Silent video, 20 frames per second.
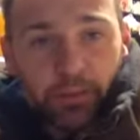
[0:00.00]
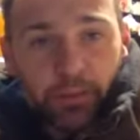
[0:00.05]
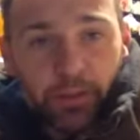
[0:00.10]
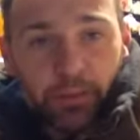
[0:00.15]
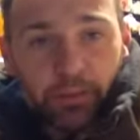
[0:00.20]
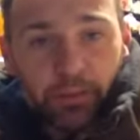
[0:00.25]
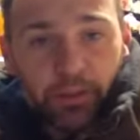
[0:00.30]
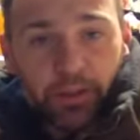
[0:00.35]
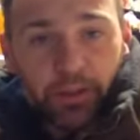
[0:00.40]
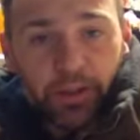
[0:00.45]

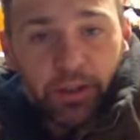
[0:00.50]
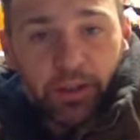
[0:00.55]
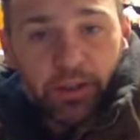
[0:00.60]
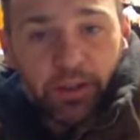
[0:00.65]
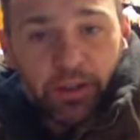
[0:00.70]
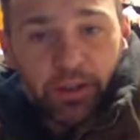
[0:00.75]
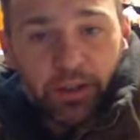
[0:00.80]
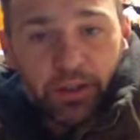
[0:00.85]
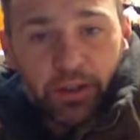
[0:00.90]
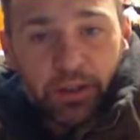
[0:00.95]
that'd be a
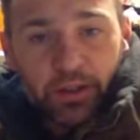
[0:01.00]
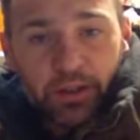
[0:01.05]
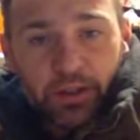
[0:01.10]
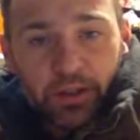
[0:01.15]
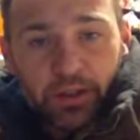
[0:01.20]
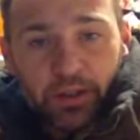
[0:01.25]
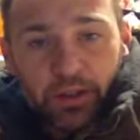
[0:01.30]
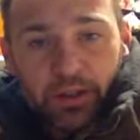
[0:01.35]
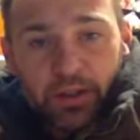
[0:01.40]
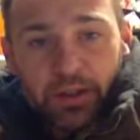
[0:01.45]

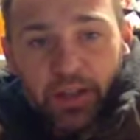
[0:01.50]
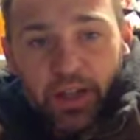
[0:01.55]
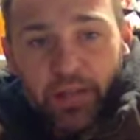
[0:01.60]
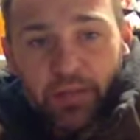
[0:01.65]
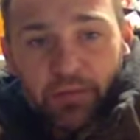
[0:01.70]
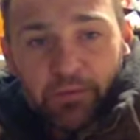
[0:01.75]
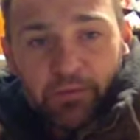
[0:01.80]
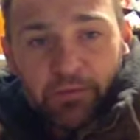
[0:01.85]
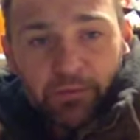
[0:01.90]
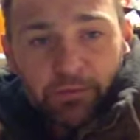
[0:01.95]

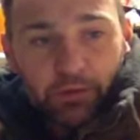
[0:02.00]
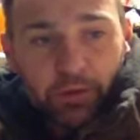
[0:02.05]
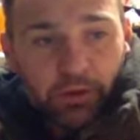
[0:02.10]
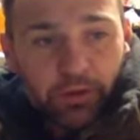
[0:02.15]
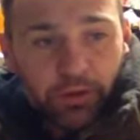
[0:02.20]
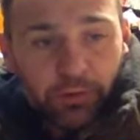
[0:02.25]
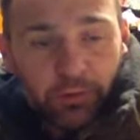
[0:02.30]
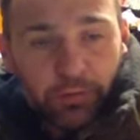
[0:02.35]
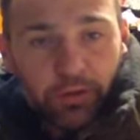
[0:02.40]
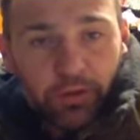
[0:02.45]
heaven for all
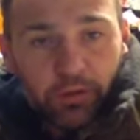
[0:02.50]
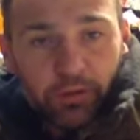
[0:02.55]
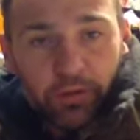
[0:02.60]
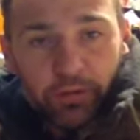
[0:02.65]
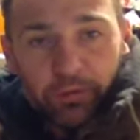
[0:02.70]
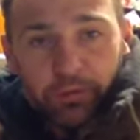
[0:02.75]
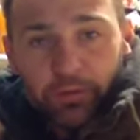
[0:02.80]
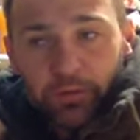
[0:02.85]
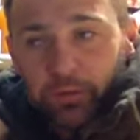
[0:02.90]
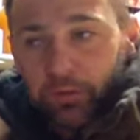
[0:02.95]
those
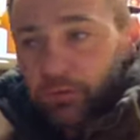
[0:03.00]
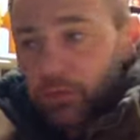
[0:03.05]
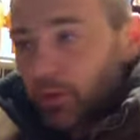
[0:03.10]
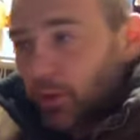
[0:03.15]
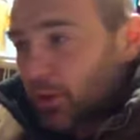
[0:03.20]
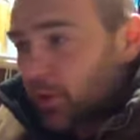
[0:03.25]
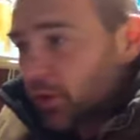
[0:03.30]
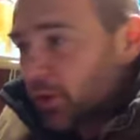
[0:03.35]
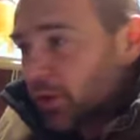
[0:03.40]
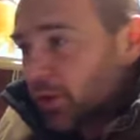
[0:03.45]
chucking flute
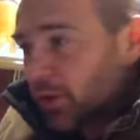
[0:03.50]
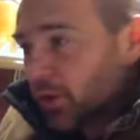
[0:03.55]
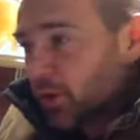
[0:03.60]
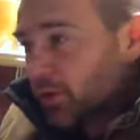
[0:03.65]
flowers.